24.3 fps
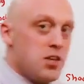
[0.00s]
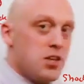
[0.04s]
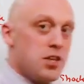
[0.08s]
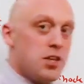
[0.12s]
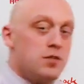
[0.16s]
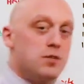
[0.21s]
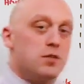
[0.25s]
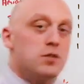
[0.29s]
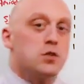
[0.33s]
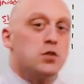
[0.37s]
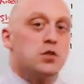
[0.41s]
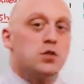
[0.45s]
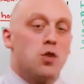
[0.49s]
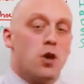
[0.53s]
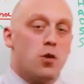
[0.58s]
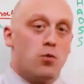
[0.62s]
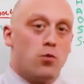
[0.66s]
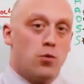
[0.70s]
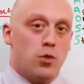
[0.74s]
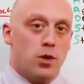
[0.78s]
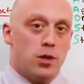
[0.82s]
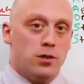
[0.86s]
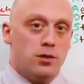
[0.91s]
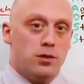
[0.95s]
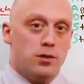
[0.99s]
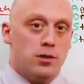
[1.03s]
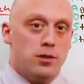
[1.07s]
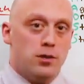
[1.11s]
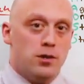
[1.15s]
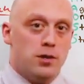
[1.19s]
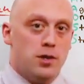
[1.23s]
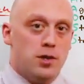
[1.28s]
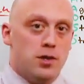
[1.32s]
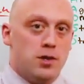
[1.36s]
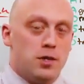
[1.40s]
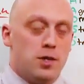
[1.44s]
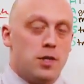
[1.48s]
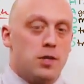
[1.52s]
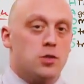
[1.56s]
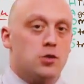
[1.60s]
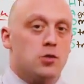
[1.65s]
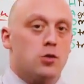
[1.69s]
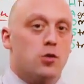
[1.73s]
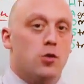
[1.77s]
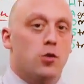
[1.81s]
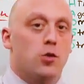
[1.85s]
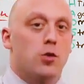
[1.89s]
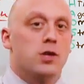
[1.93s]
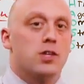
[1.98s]
if someone is
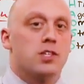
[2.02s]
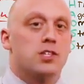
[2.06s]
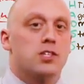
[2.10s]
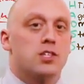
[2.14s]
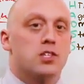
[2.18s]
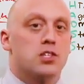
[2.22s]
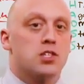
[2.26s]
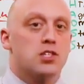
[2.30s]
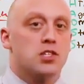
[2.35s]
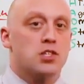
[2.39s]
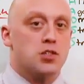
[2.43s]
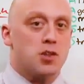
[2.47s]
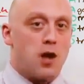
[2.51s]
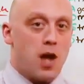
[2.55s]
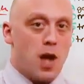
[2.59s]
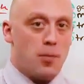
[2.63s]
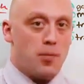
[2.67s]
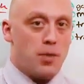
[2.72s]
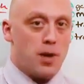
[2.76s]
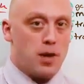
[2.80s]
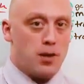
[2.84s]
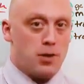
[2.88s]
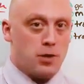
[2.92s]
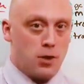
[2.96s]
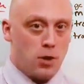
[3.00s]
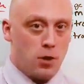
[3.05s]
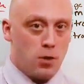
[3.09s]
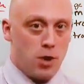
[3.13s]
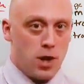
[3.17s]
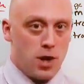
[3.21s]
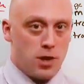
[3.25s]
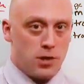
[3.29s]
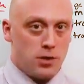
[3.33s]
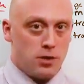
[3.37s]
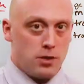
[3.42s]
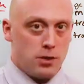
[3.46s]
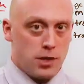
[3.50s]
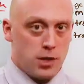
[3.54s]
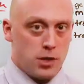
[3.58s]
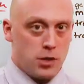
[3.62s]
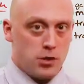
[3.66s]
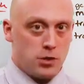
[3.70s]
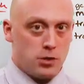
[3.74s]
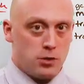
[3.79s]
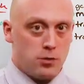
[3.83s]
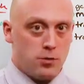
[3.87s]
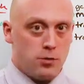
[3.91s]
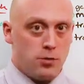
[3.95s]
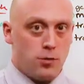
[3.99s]
going to stop
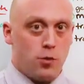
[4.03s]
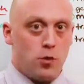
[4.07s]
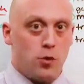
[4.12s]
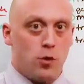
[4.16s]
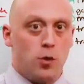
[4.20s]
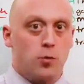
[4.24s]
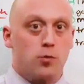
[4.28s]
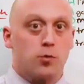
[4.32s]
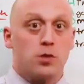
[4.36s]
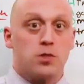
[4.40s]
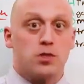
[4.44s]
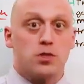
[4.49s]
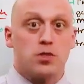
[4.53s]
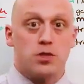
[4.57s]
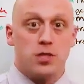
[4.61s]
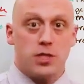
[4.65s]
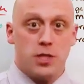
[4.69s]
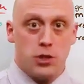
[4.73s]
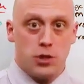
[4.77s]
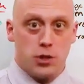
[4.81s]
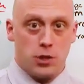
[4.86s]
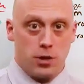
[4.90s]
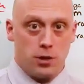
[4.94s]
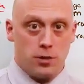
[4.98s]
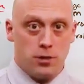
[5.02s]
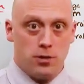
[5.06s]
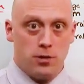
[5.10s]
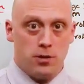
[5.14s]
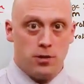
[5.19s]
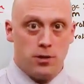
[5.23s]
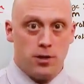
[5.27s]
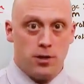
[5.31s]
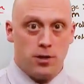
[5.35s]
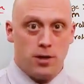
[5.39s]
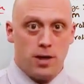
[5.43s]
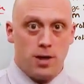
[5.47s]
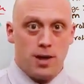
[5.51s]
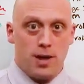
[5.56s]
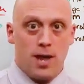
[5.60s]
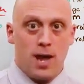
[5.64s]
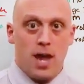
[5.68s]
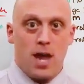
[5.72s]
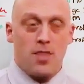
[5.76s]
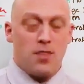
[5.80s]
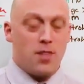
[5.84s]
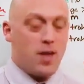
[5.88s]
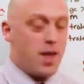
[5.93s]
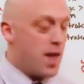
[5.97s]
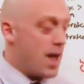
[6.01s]
anticoagulation for a procedure
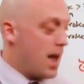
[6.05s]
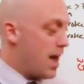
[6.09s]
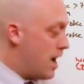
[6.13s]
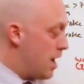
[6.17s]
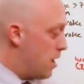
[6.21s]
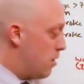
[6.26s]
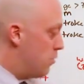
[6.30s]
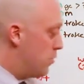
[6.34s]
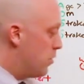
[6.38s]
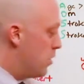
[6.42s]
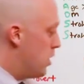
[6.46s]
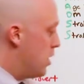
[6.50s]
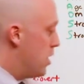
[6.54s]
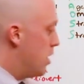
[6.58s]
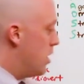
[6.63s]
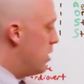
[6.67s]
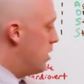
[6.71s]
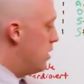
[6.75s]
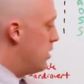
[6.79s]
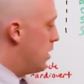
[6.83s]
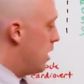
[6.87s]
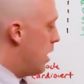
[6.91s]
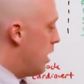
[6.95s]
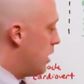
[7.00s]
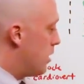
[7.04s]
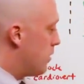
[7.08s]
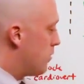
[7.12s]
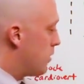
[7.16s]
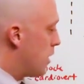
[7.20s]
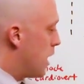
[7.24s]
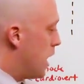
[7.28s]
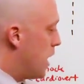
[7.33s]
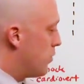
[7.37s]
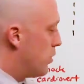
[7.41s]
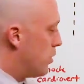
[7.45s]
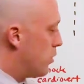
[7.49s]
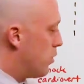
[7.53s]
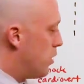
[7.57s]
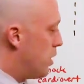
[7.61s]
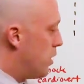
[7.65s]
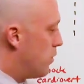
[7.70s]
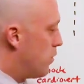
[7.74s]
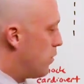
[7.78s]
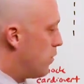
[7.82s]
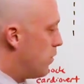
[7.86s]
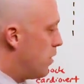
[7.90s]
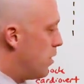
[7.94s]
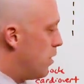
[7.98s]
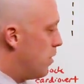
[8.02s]
and they have non-valvular
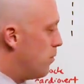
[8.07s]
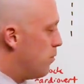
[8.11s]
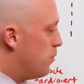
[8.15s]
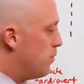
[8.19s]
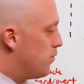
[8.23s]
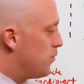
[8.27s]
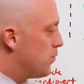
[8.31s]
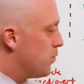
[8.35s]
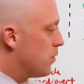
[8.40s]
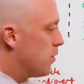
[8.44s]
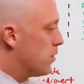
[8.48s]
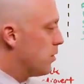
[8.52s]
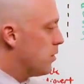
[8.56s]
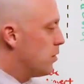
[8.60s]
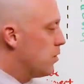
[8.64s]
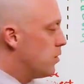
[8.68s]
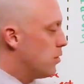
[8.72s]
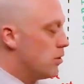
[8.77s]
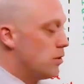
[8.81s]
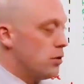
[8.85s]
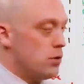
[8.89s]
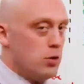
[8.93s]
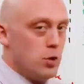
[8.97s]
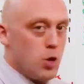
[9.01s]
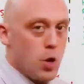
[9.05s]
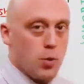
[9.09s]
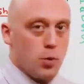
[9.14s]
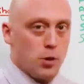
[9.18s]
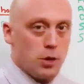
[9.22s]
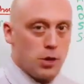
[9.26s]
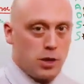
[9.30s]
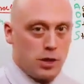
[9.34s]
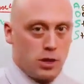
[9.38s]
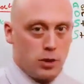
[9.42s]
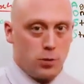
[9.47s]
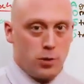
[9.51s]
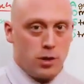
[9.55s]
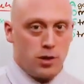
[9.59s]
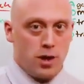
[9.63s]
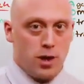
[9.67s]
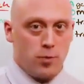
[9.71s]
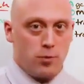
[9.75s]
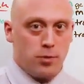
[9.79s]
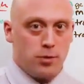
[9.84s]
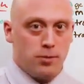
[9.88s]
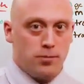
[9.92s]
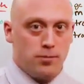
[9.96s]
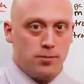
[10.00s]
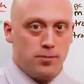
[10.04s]
AFib, no molecular weight
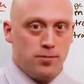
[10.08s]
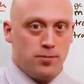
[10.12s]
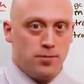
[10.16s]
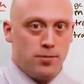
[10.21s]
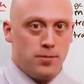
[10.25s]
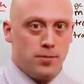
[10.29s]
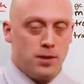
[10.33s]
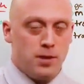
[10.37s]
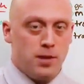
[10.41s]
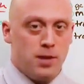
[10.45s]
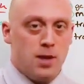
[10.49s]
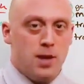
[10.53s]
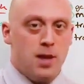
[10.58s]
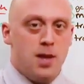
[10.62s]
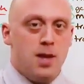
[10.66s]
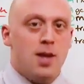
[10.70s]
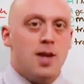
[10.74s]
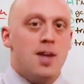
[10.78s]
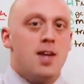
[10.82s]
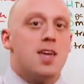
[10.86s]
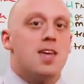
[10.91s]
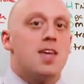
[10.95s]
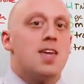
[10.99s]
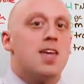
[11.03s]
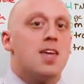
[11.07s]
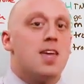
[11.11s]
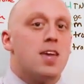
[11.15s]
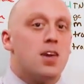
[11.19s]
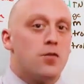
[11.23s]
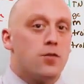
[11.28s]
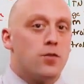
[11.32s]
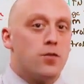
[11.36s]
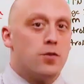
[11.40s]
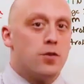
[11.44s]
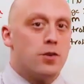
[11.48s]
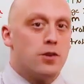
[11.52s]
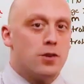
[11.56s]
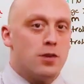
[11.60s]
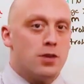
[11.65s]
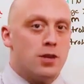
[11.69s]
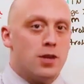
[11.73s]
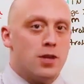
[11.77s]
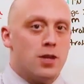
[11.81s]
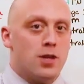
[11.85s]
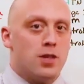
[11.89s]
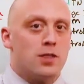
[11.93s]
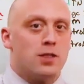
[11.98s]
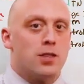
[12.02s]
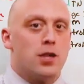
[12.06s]
heparin. If
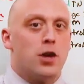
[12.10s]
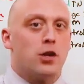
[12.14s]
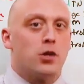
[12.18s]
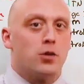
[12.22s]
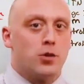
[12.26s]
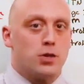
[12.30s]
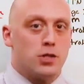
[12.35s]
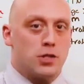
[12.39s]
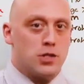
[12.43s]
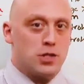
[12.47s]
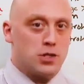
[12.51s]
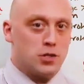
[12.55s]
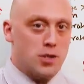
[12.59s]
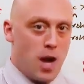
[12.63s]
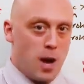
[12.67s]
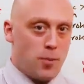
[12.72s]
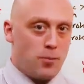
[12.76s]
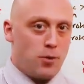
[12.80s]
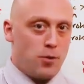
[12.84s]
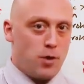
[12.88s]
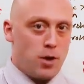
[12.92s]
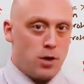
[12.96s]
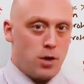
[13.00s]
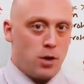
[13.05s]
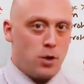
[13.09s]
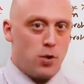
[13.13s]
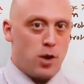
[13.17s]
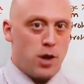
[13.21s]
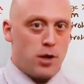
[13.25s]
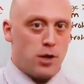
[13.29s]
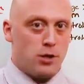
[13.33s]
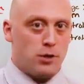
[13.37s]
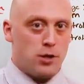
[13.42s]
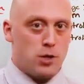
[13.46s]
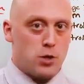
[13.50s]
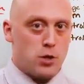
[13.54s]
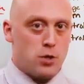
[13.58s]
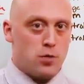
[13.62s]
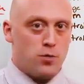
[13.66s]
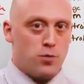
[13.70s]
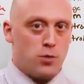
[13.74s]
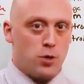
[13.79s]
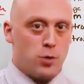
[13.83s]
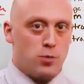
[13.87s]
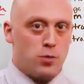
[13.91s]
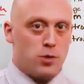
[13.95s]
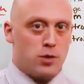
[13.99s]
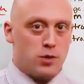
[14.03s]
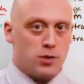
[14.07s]
they're going to stop their anticoagulation
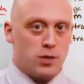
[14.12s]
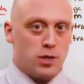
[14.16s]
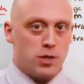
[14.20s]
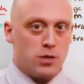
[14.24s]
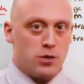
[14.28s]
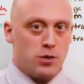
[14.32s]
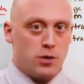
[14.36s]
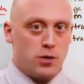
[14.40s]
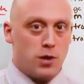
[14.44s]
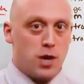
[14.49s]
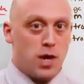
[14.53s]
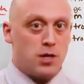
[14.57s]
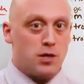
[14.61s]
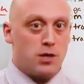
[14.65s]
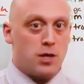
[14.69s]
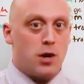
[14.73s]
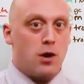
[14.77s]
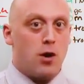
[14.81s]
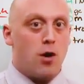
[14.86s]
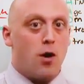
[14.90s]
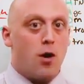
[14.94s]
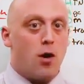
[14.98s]
for a procedure and they